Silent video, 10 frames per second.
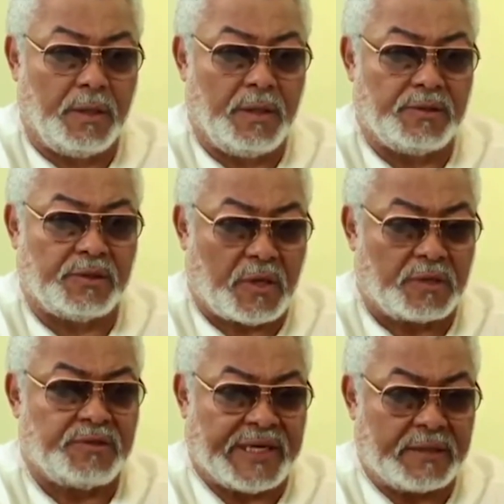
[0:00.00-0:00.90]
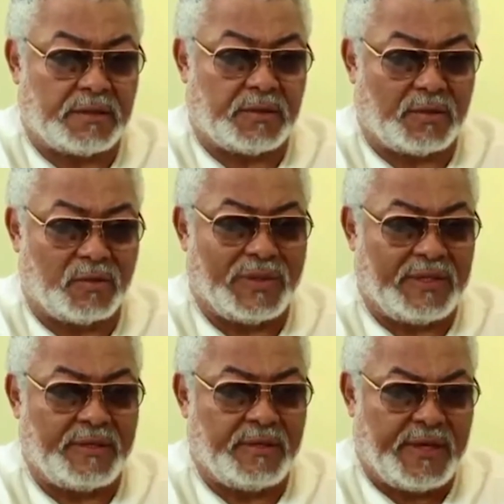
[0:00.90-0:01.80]
into contact with
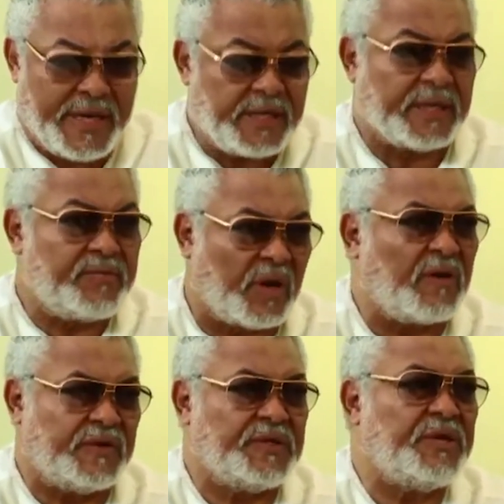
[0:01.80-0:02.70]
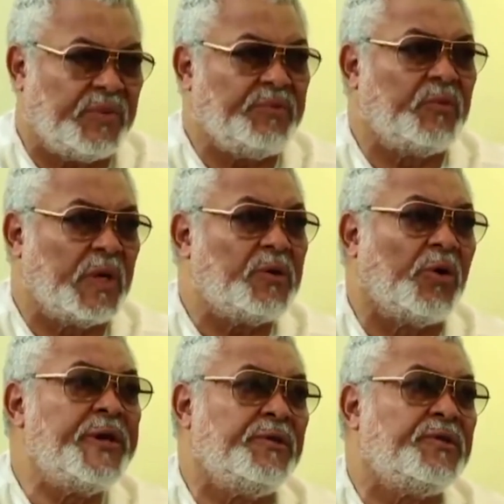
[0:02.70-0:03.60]
the naked poverty people were
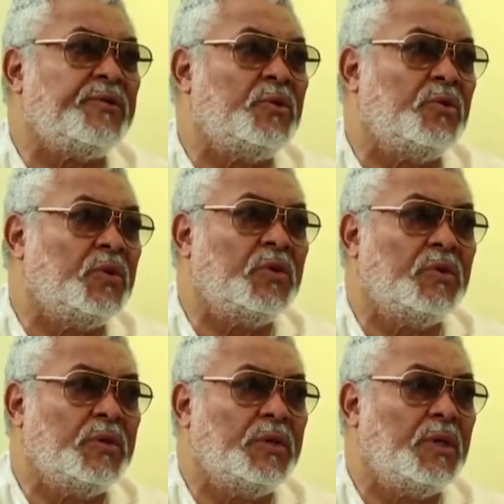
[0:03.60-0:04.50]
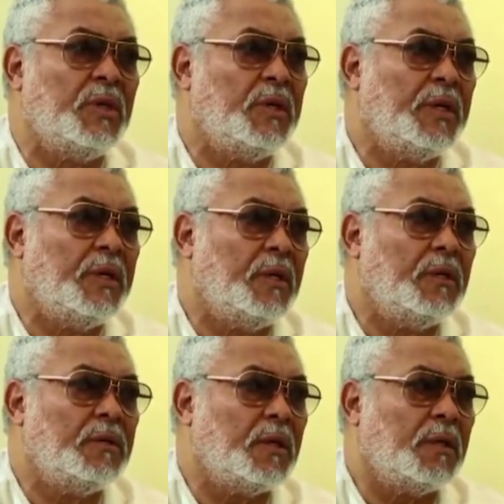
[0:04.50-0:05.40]
going through,
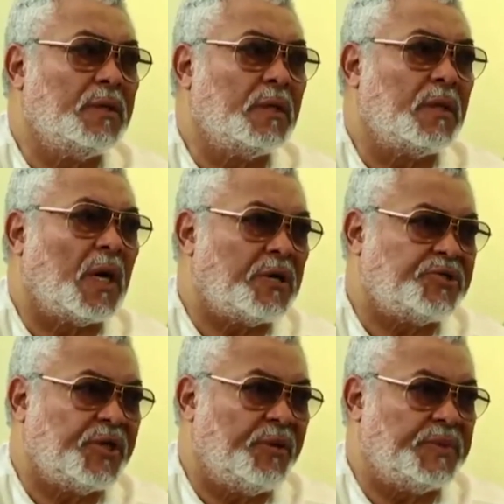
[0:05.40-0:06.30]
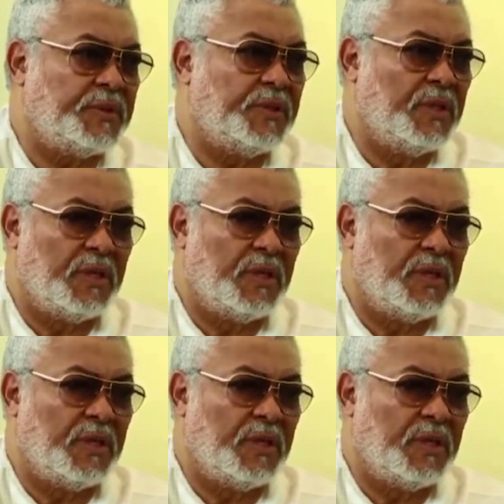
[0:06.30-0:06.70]
the hardships,